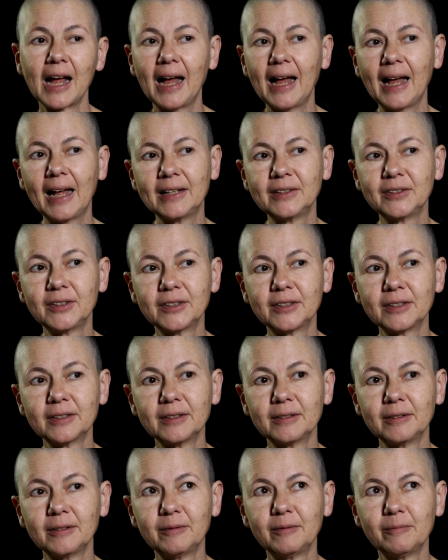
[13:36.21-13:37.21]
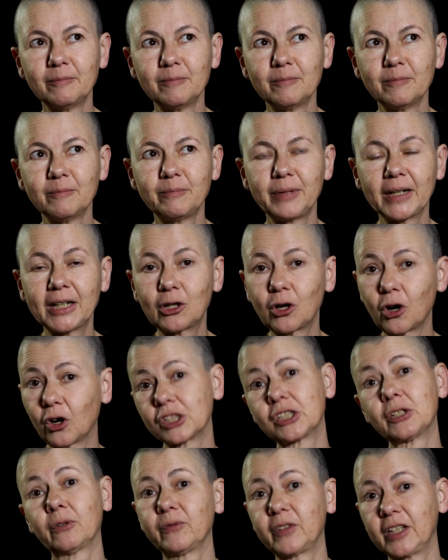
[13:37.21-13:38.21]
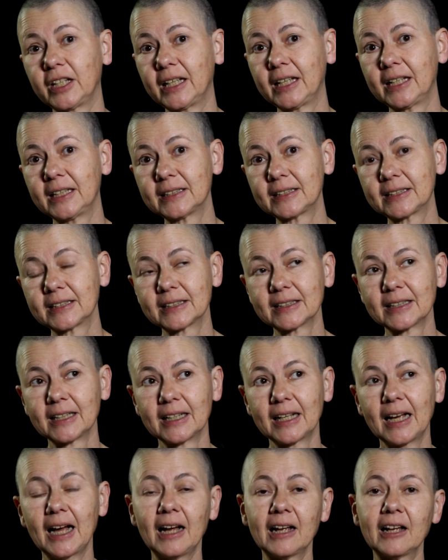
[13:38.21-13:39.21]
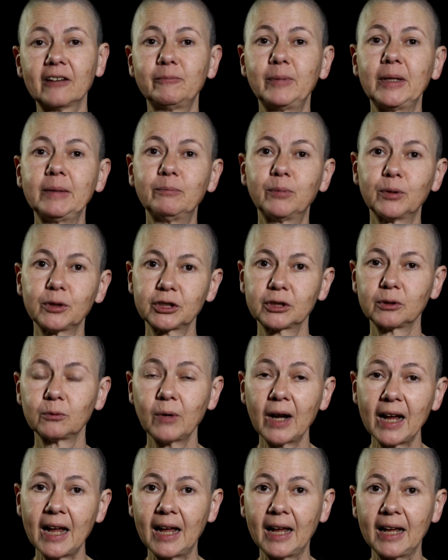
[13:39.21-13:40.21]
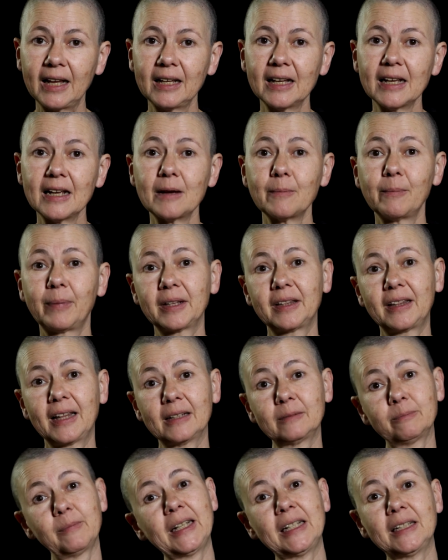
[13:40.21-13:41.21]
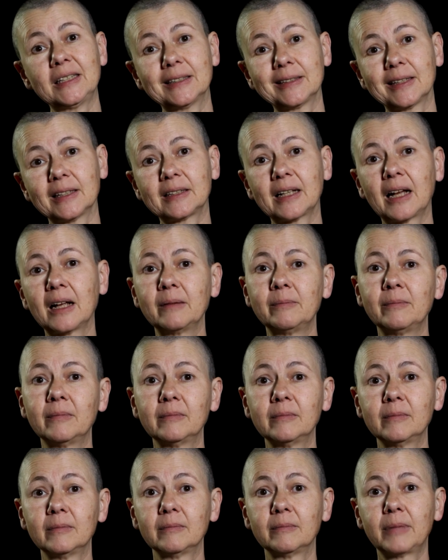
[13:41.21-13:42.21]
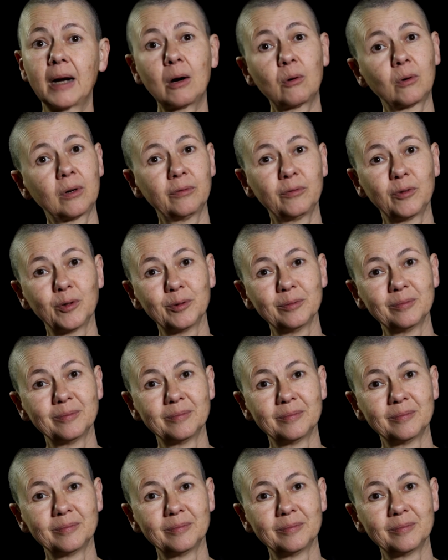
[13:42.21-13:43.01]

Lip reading: and because of this, I have been pushed away, but that means that I'm powerful.